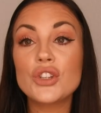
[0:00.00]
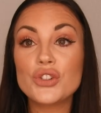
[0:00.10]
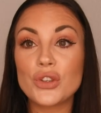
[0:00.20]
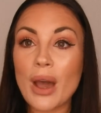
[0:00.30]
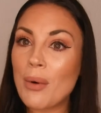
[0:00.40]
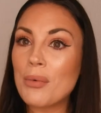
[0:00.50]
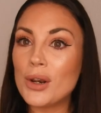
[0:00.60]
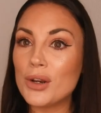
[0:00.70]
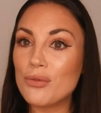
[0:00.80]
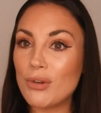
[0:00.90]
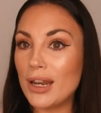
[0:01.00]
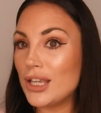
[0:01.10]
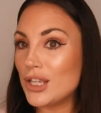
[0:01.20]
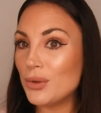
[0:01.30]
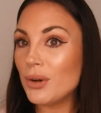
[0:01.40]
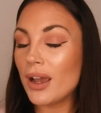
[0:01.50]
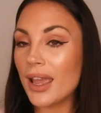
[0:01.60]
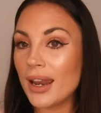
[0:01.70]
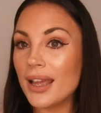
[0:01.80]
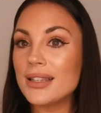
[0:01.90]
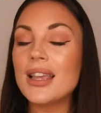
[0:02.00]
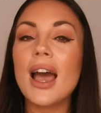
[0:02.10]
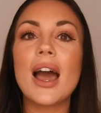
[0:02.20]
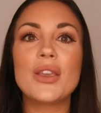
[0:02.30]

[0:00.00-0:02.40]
So that one will look really cute in it.